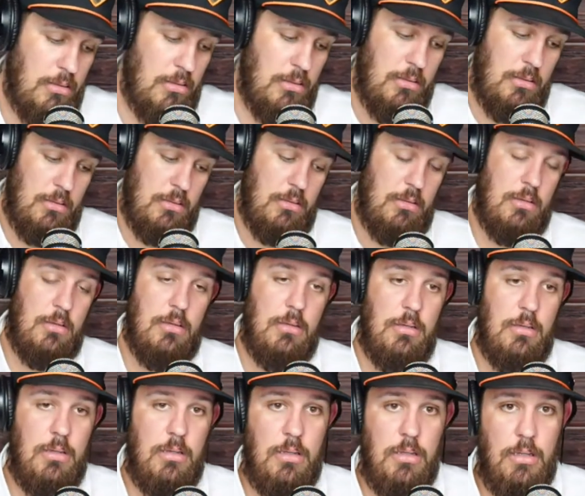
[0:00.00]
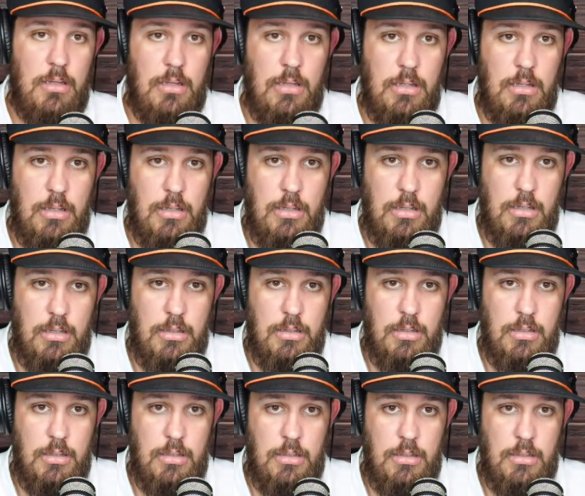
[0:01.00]

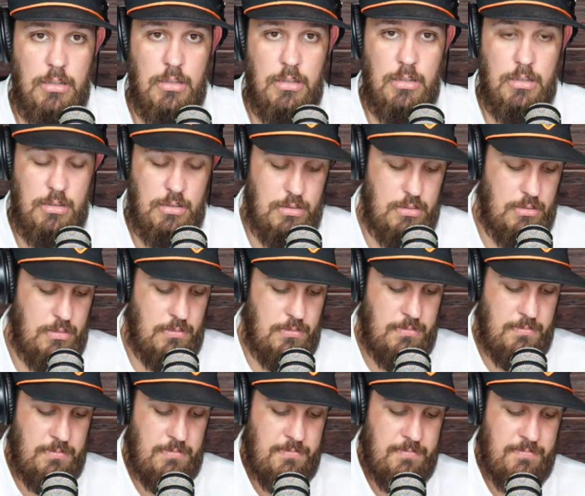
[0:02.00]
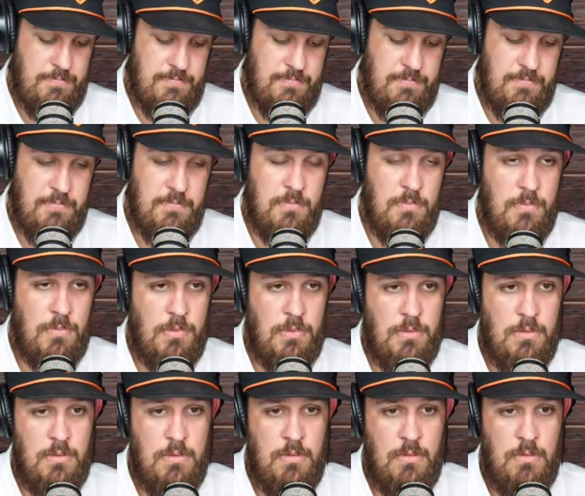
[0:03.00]

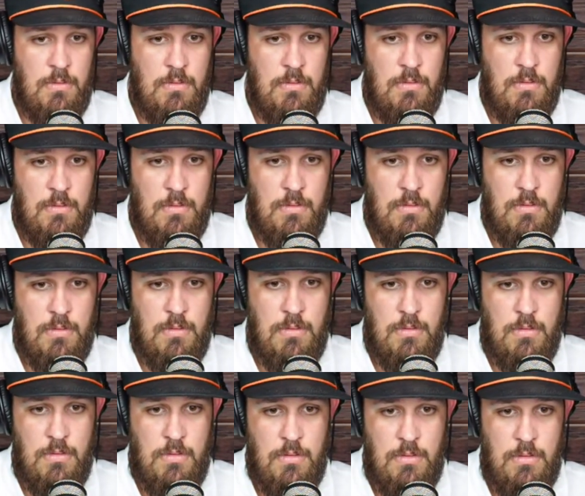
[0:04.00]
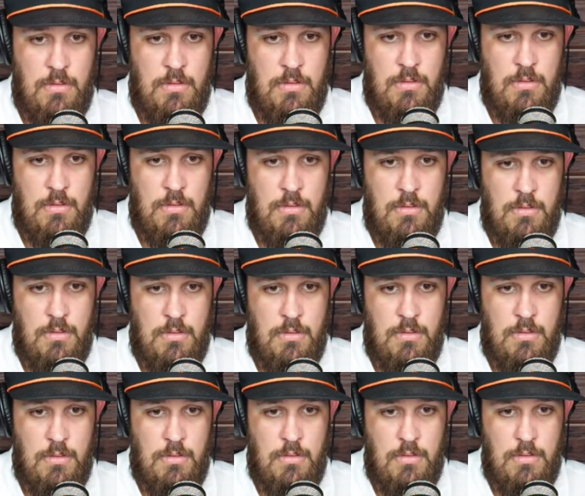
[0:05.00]

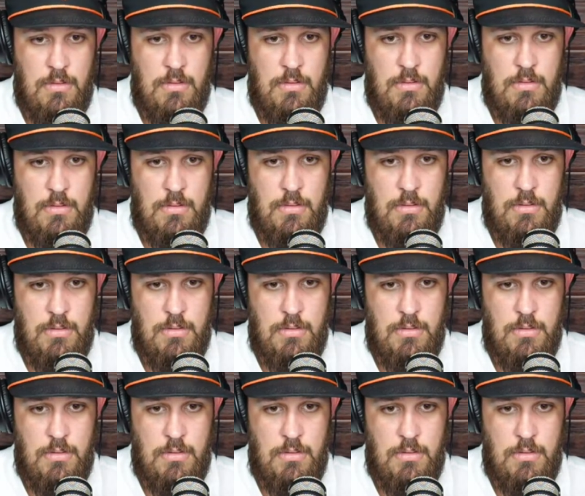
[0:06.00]
No words are spoken by the person on screen.